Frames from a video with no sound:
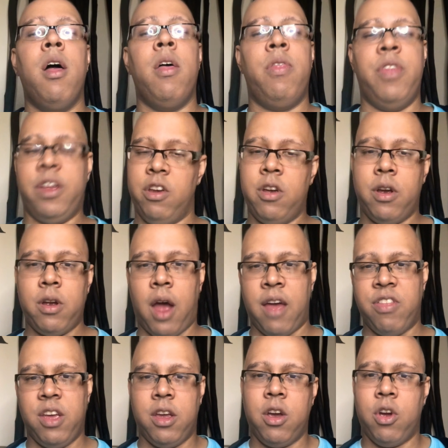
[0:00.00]
then I
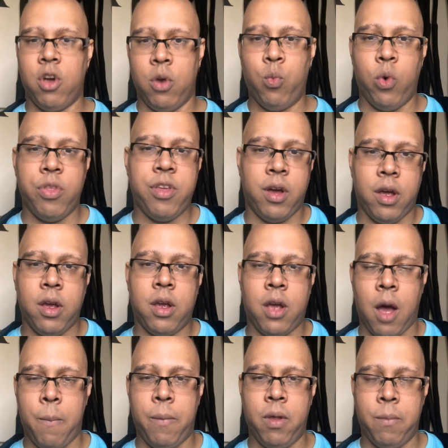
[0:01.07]
think you're good with a
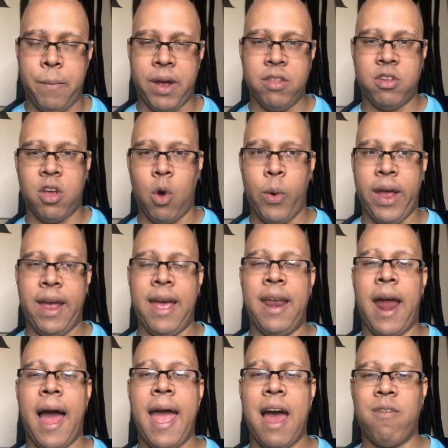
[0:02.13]
couple of months going. And
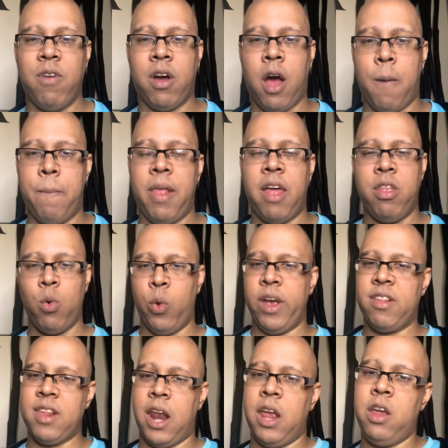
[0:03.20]
I have a couple other
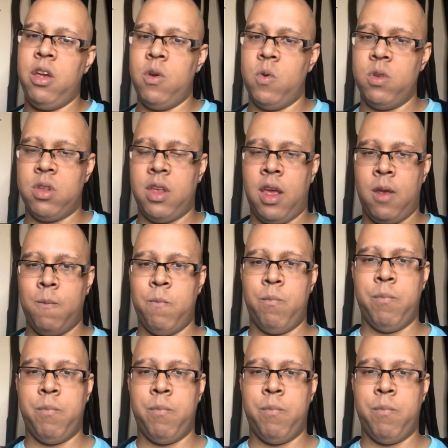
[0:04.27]
wigs that I use in